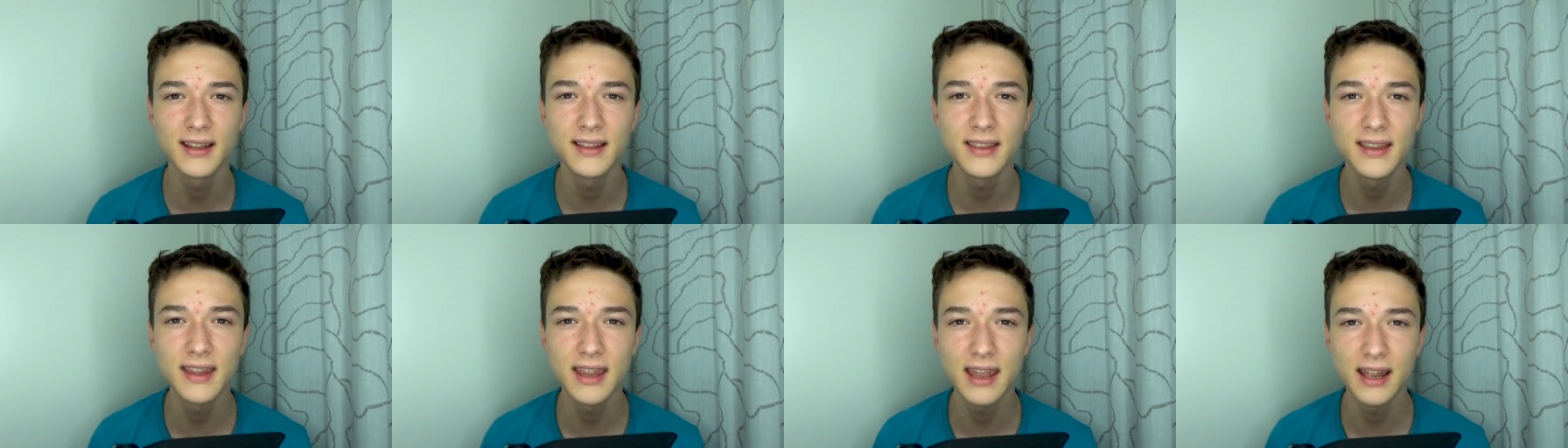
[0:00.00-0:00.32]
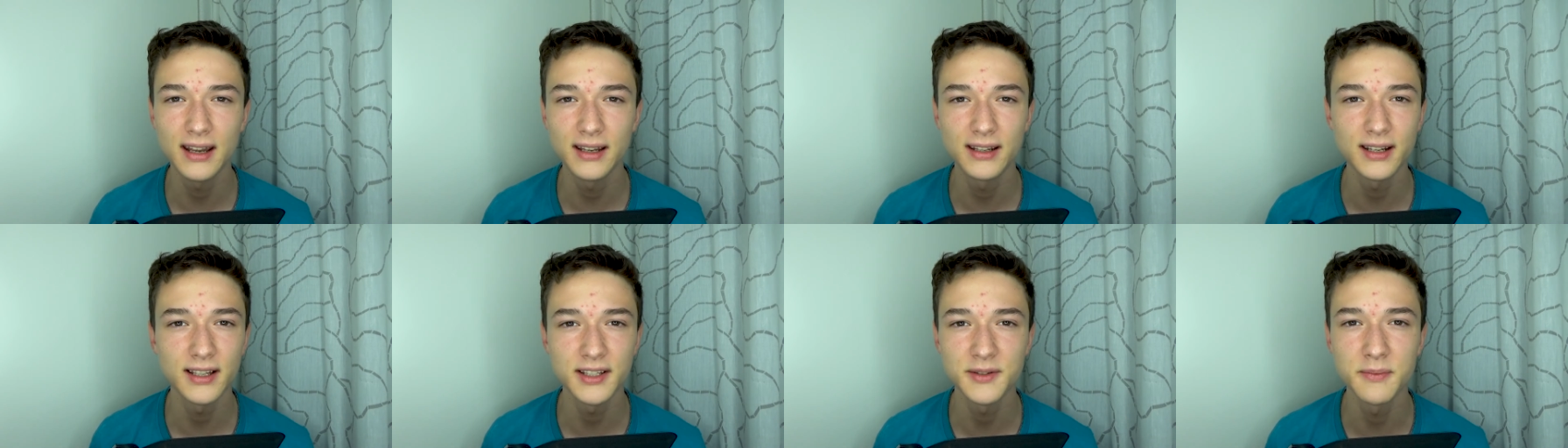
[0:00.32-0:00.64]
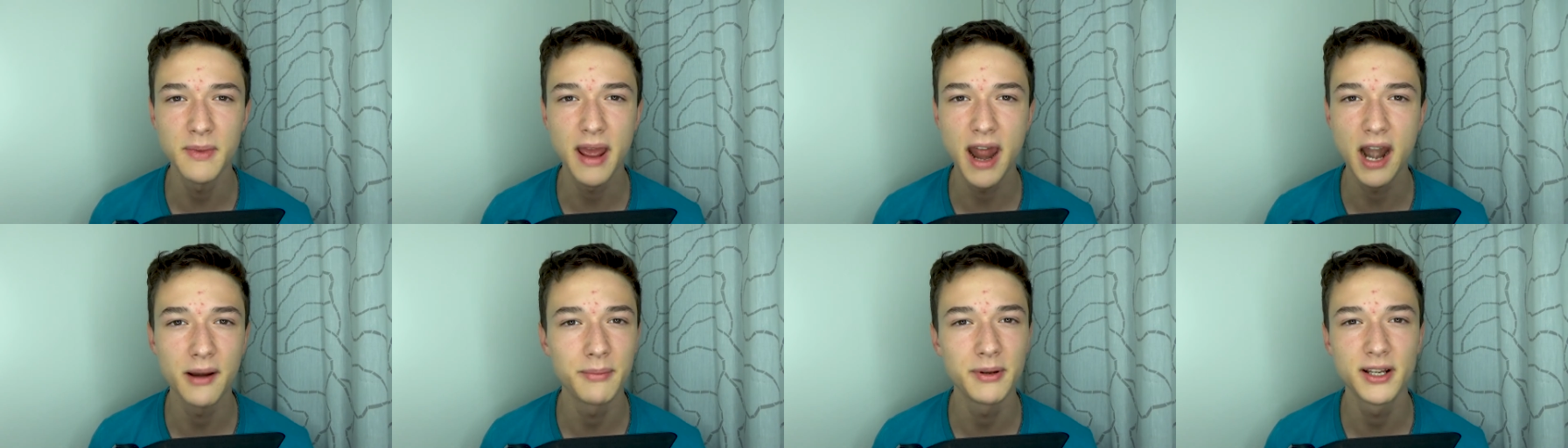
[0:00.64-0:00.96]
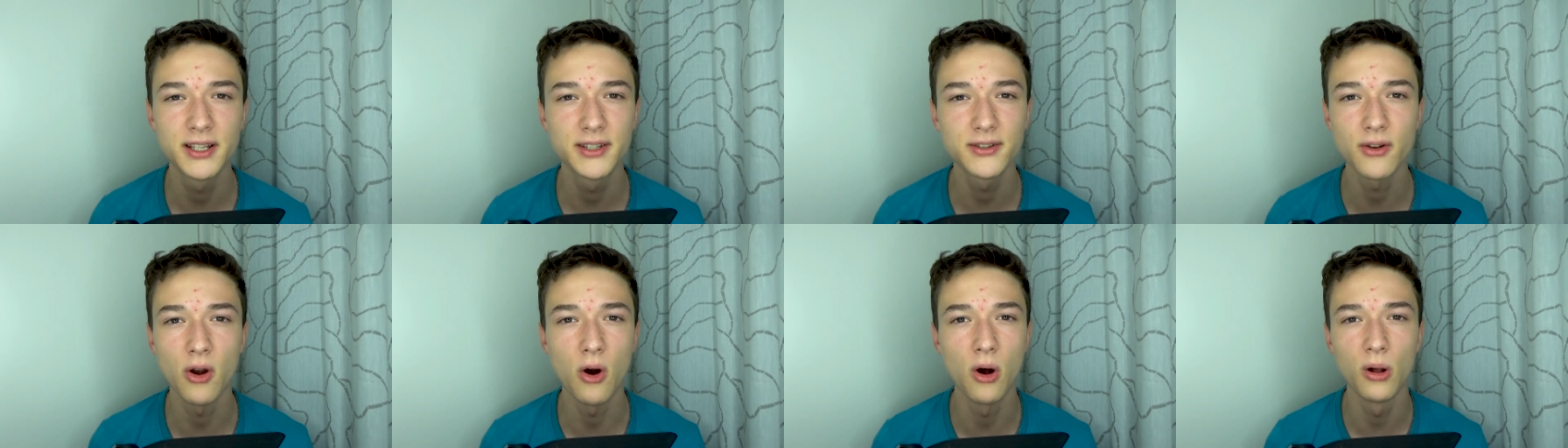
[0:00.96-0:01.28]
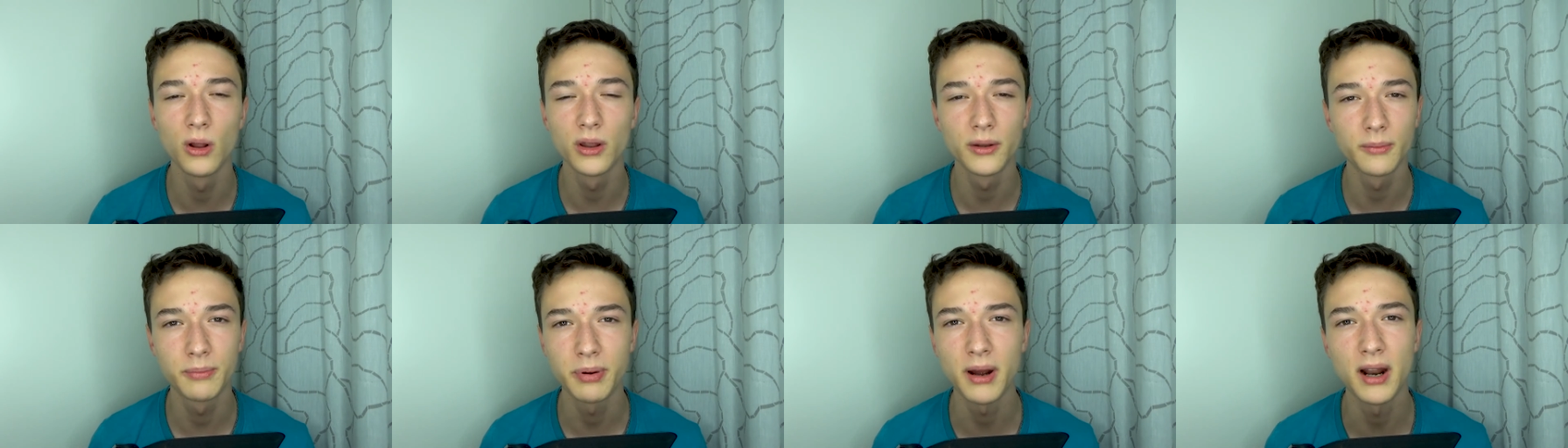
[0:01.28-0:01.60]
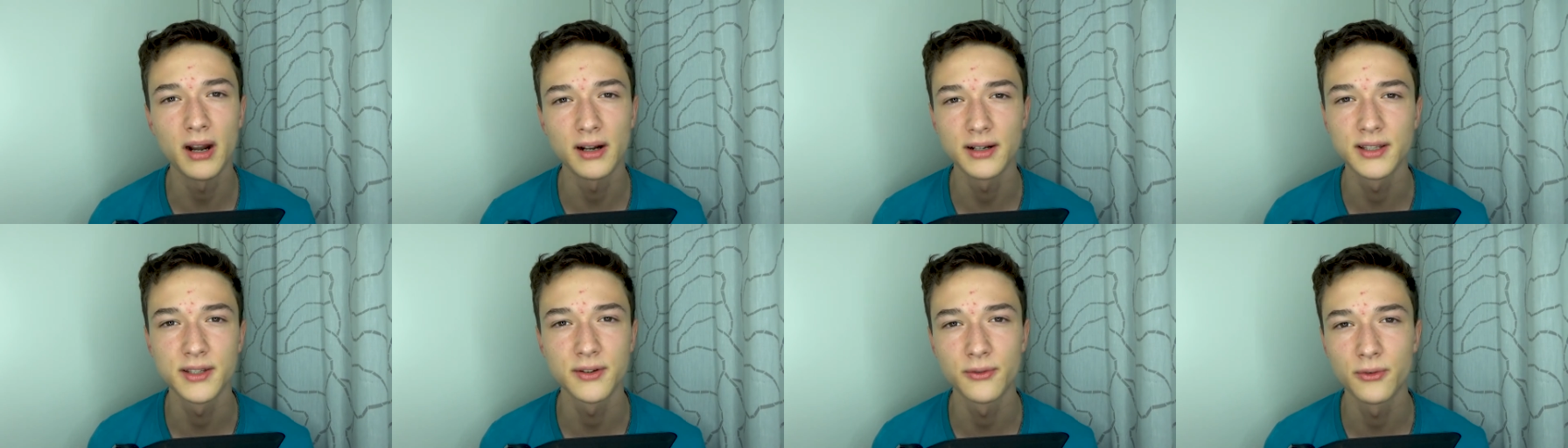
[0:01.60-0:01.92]
in the end it doesn't matter because all the
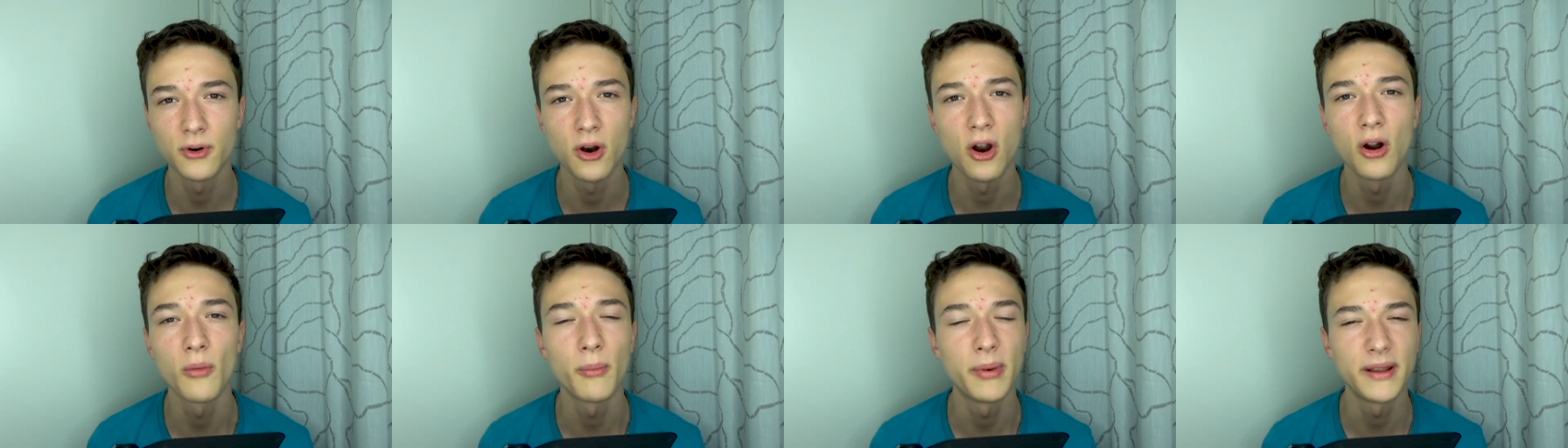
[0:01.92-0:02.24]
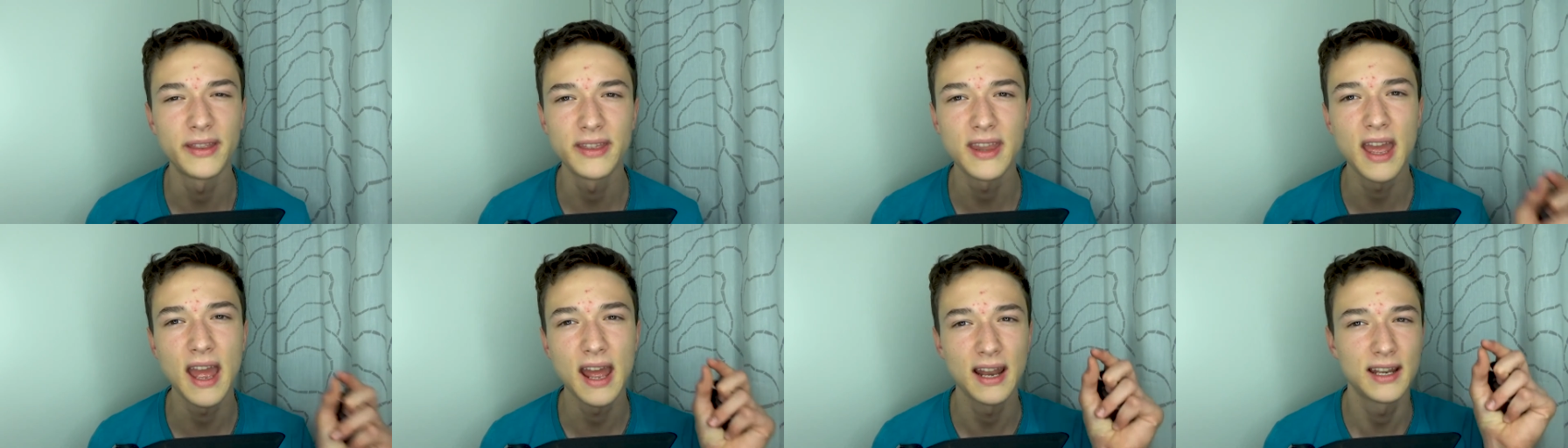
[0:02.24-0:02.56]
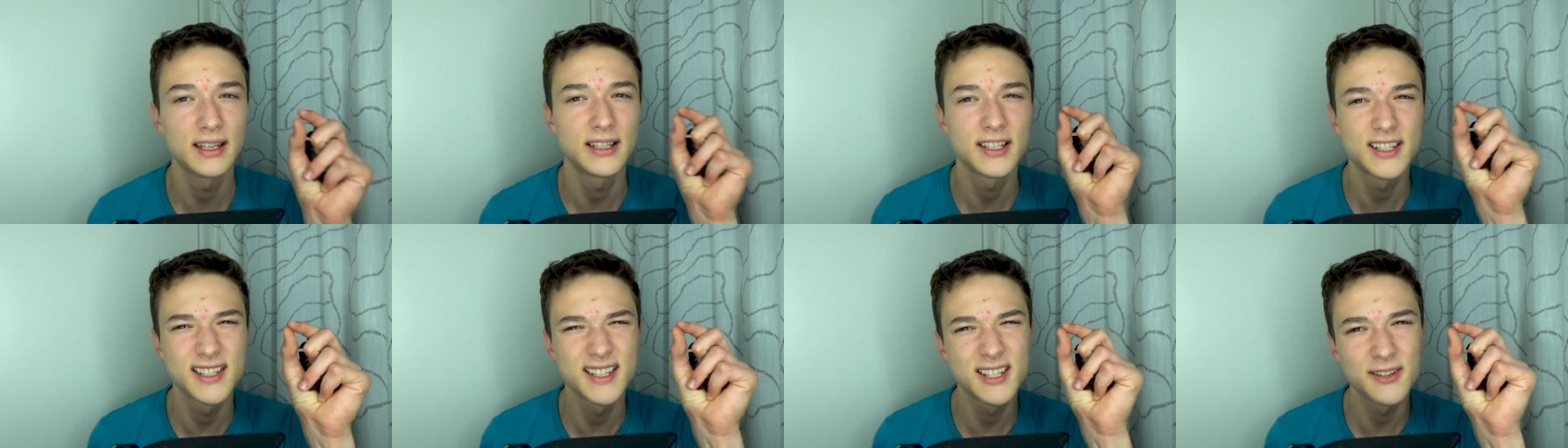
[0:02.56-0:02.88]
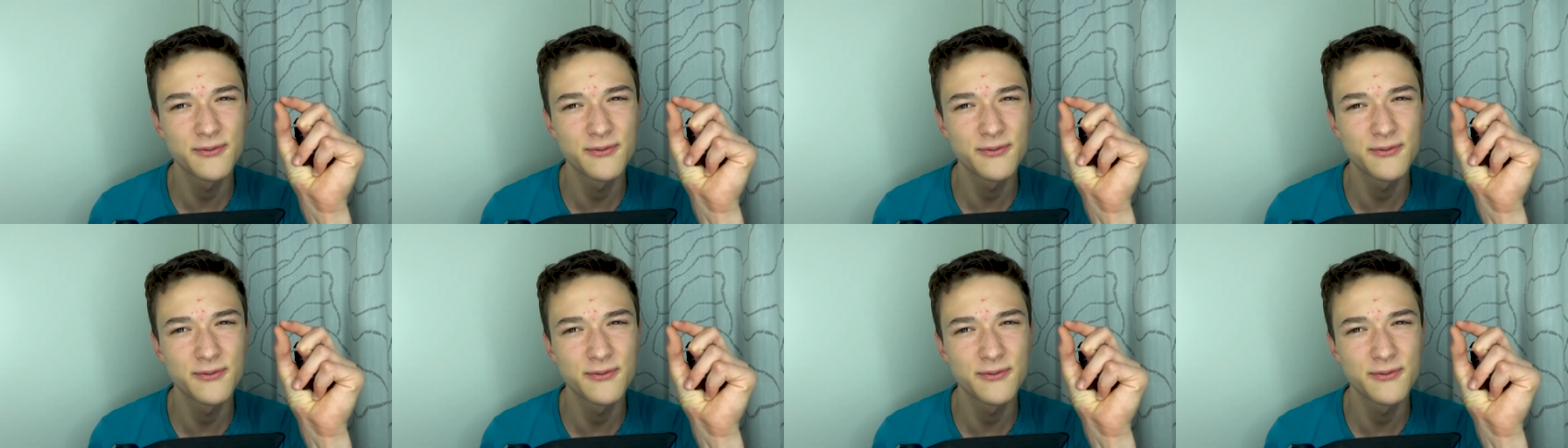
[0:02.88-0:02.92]
parts are wrong by that